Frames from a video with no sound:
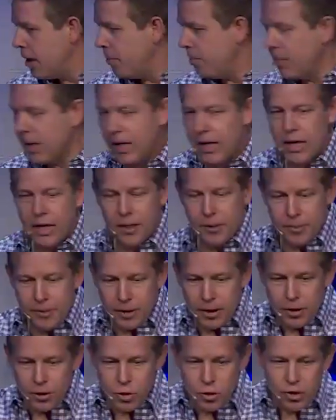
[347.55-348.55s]
meaning
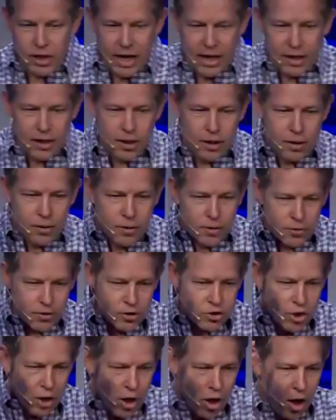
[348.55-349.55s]
you take
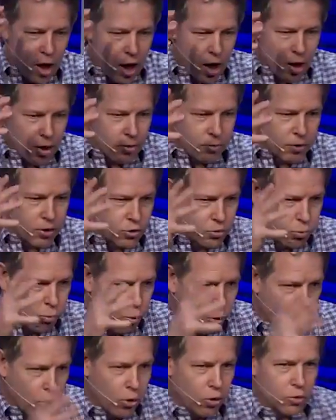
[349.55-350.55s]
this this
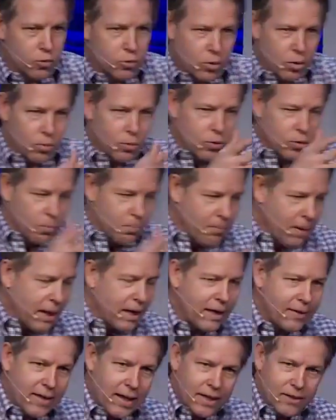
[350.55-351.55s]
world, the, the
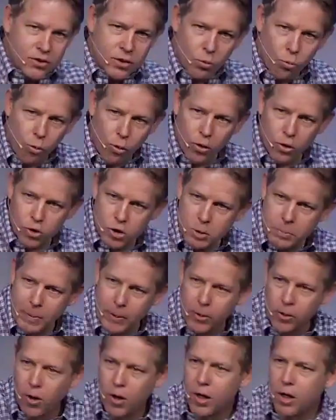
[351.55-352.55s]
money that has the world
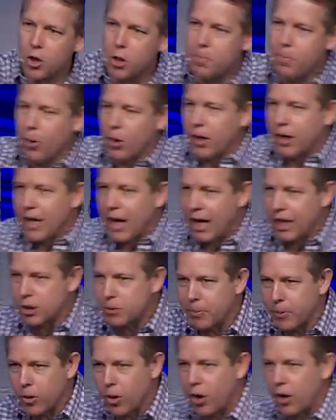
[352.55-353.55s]
spirit on it, you put God's
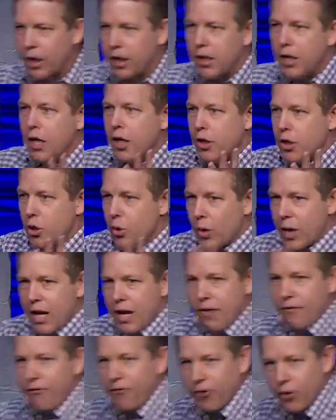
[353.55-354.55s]
spirit on it, you
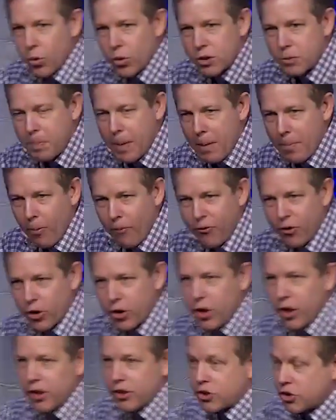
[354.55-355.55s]
influence people for
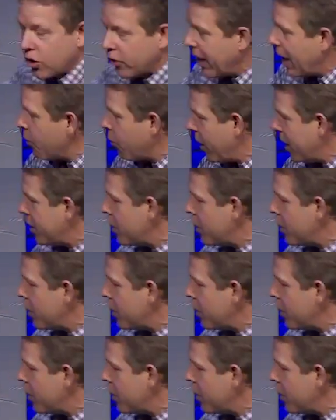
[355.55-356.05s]
good so that when